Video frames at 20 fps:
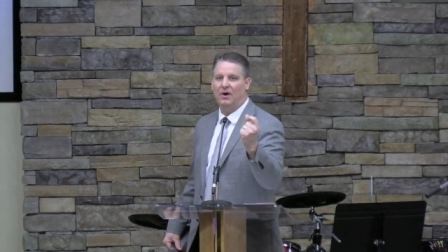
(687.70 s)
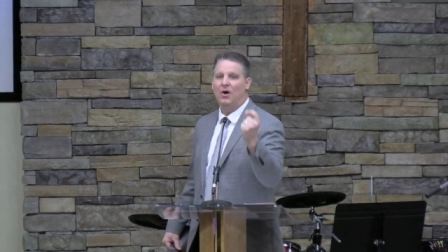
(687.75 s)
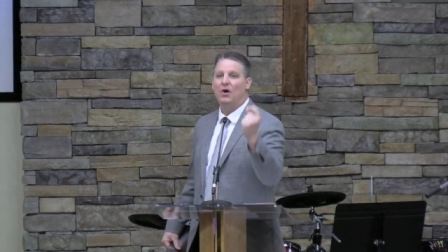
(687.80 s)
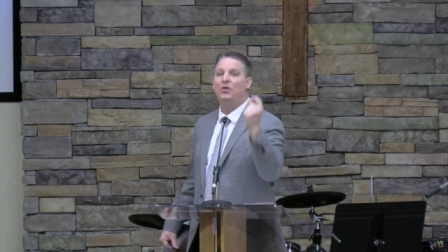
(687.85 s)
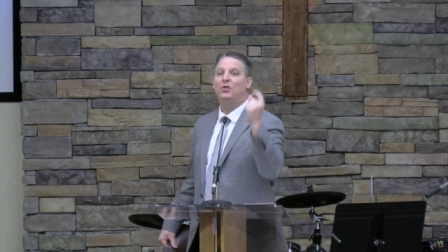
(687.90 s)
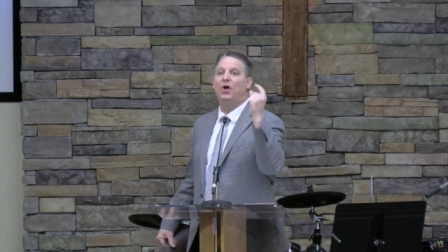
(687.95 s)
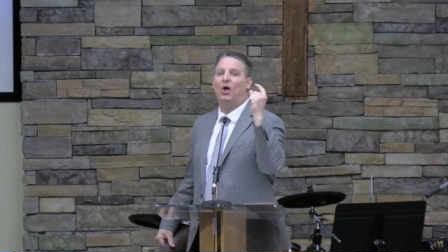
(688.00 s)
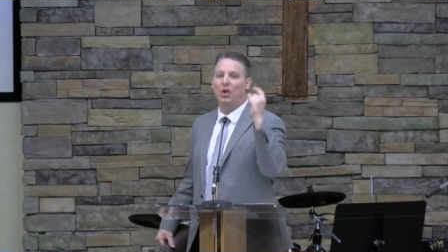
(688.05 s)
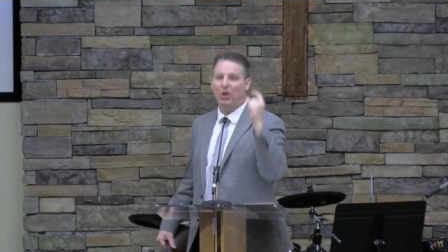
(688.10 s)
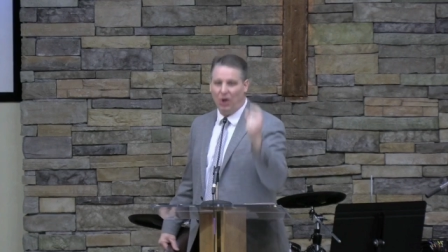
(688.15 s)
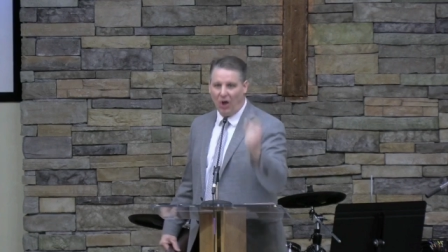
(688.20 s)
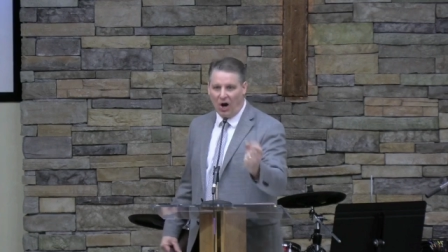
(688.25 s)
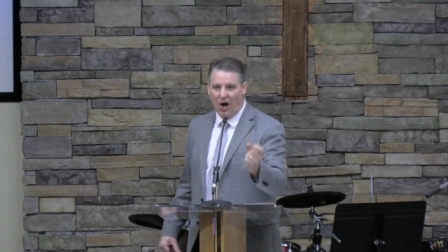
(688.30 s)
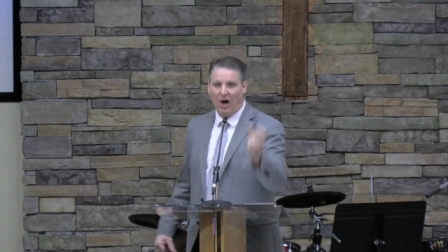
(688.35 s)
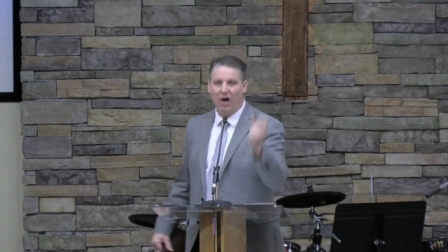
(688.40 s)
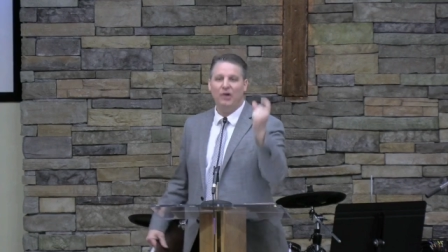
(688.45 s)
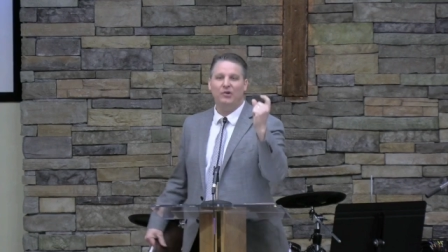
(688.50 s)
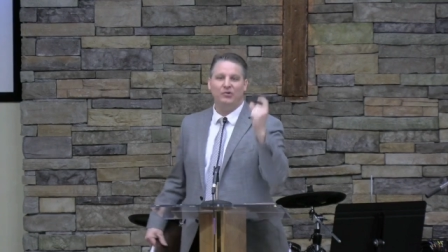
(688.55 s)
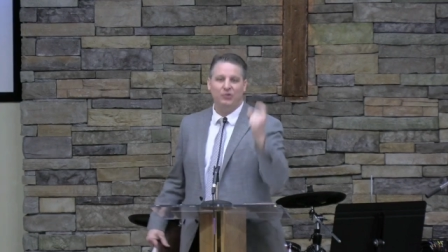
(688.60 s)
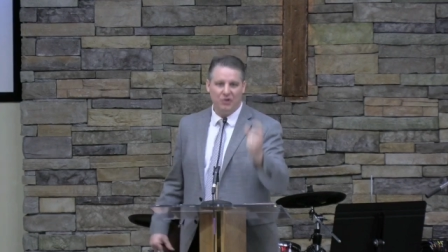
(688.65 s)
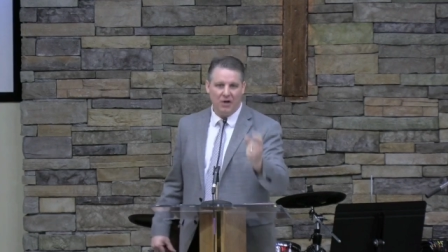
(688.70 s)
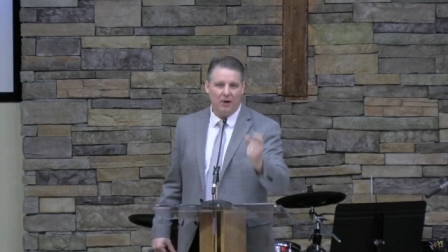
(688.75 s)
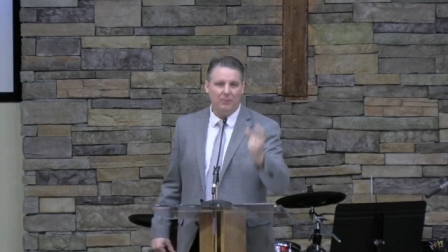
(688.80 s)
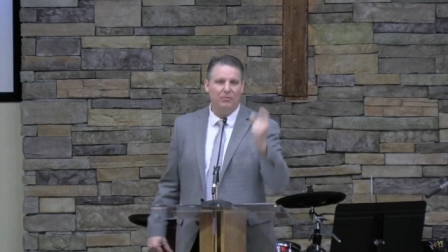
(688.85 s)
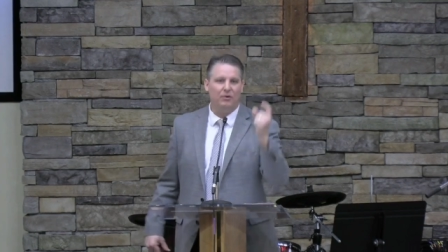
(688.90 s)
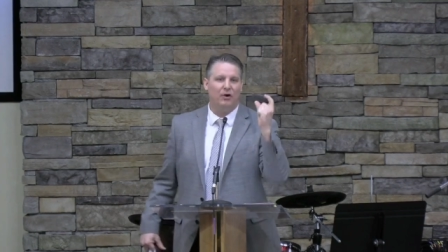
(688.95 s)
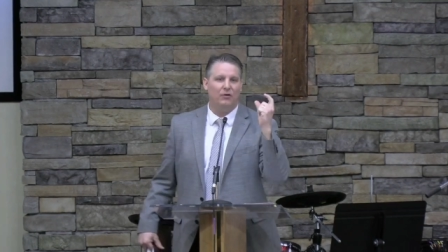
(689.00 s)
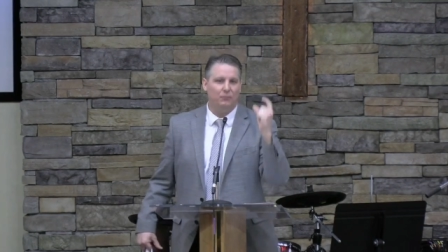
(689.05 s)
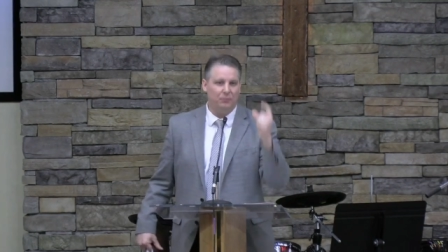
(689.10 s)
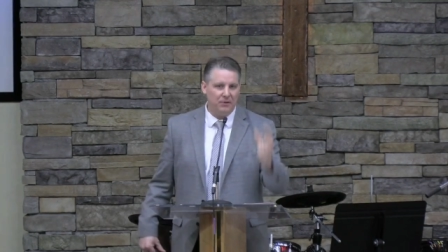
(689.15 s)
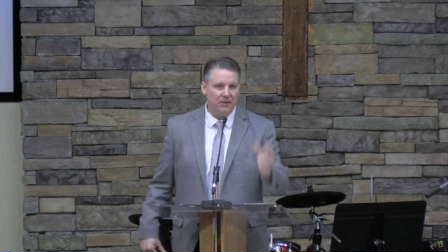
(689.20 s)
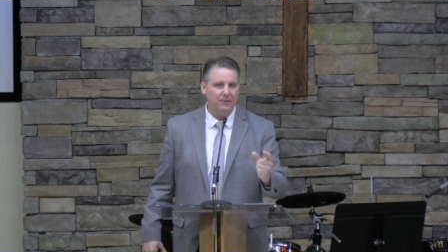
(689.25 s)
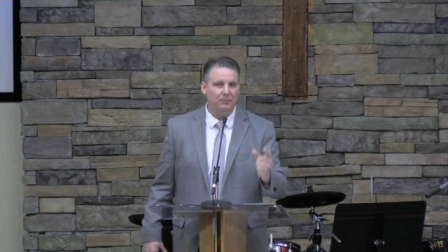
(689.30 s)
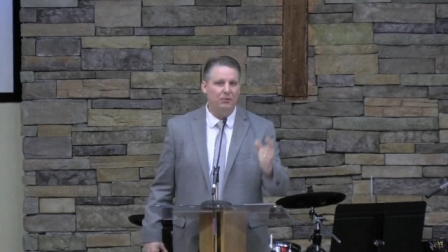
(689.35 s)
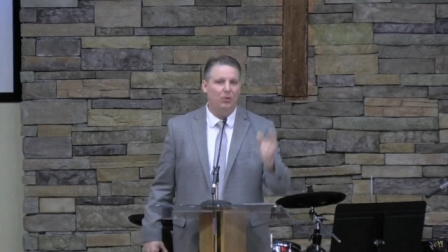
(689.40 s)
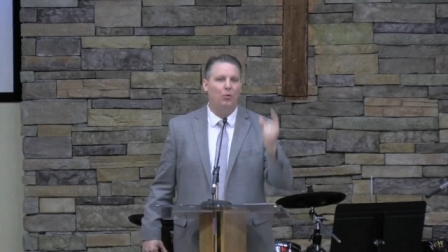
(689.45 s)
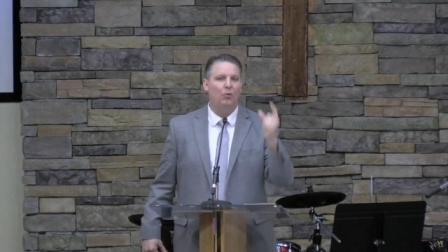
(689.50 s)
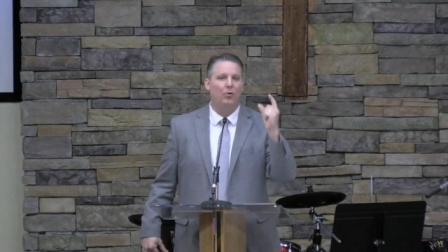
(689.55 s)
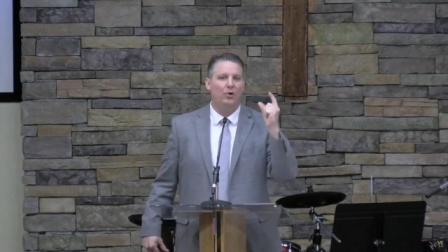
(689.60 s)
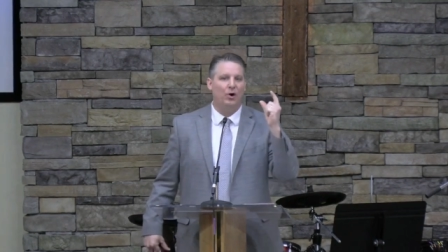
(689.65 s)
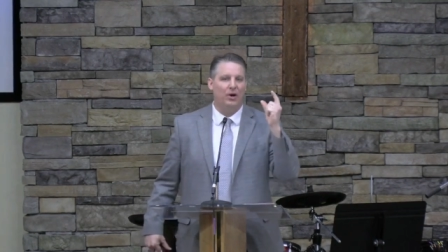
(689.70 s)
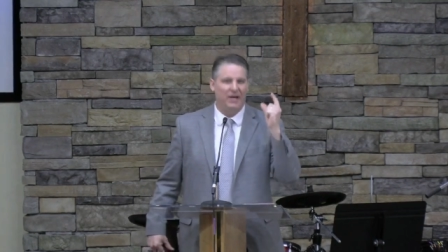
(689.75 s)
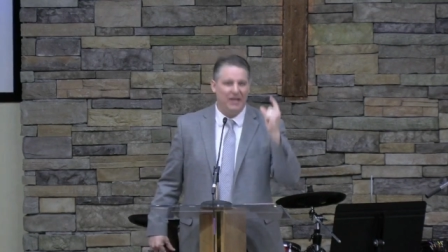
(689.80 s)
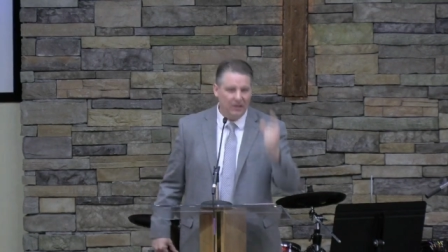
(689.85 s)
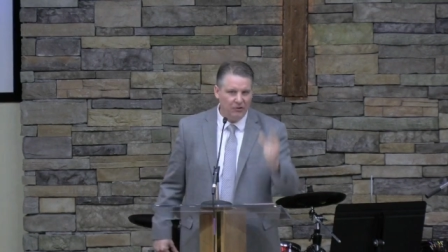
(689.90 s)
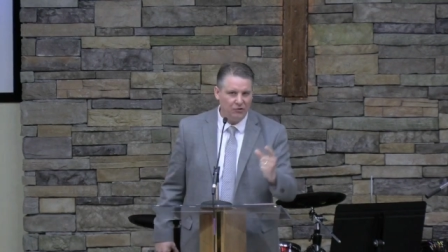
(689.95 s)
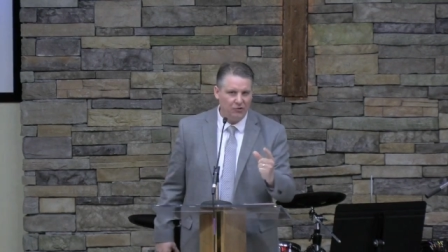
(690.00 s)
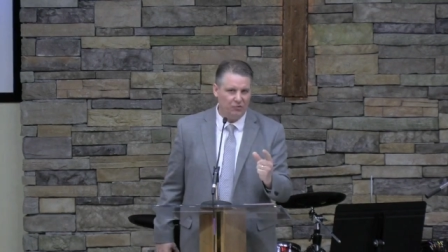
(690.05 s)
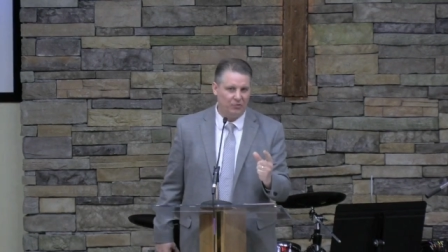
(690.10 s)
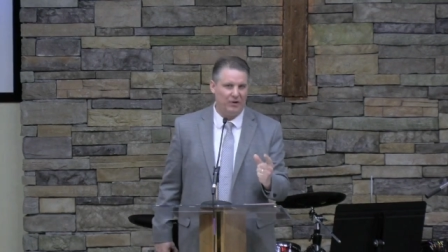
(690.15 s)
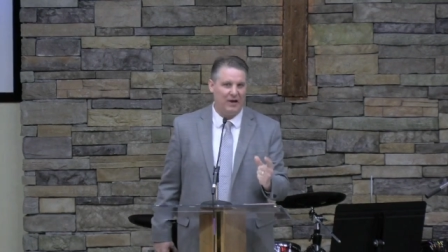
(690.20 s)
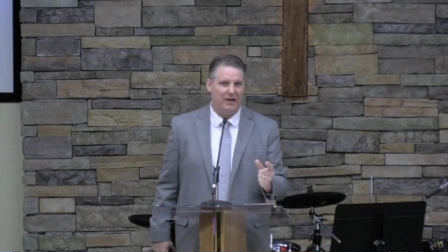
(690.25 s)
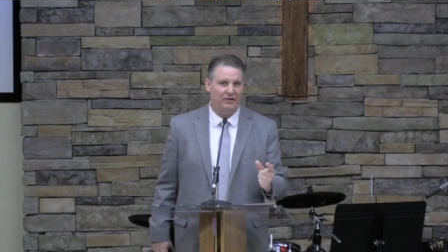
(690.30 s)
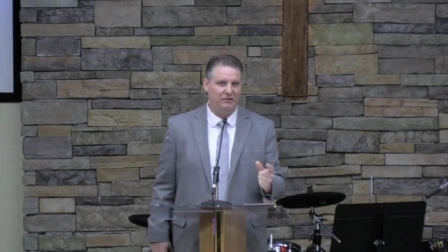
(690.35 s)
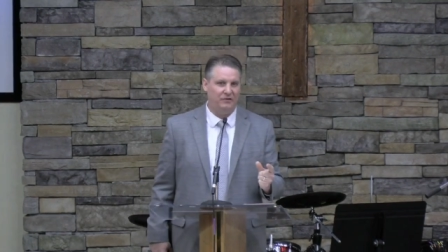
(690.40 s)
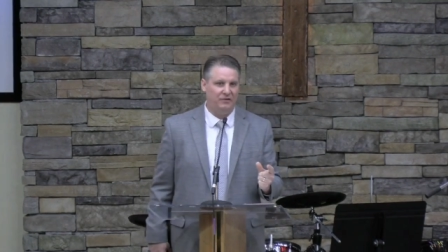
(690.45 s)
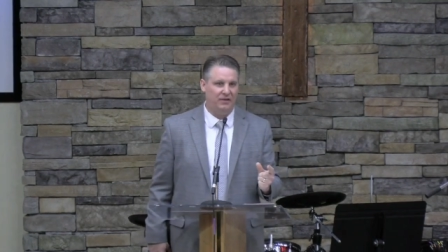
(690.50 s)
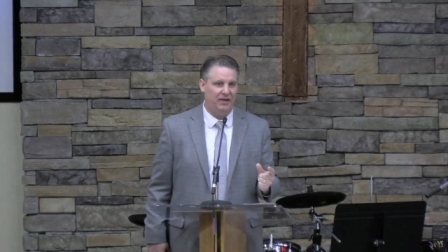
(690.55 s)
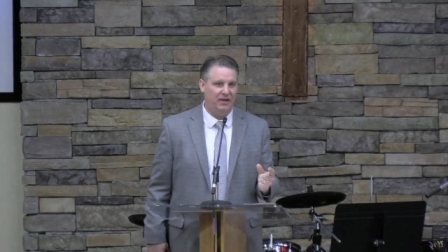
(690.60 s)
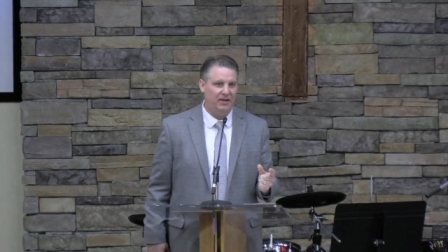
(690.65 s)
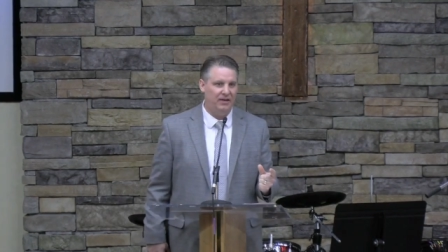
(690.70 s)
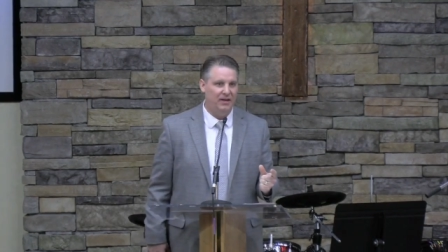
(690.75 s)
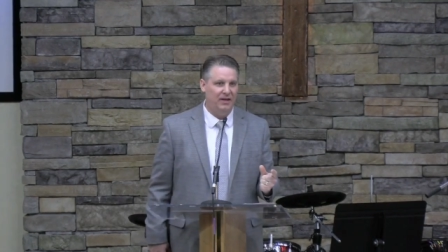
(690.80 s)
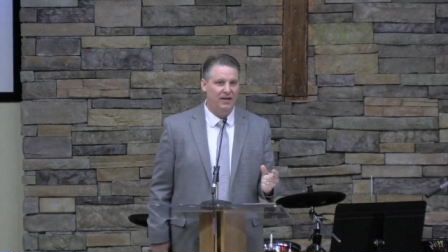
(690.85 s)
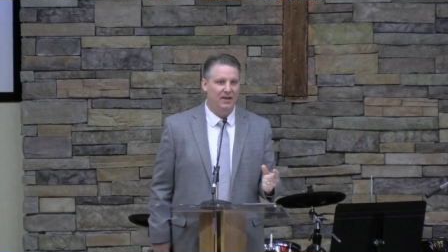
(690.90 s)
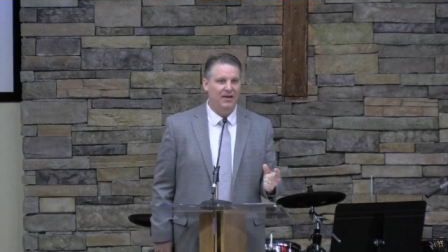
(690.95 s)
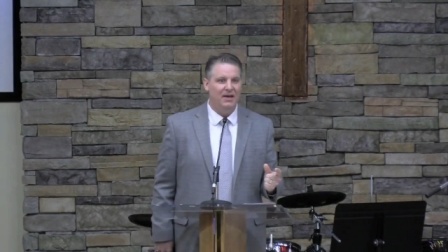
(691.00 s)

The large number of people were interested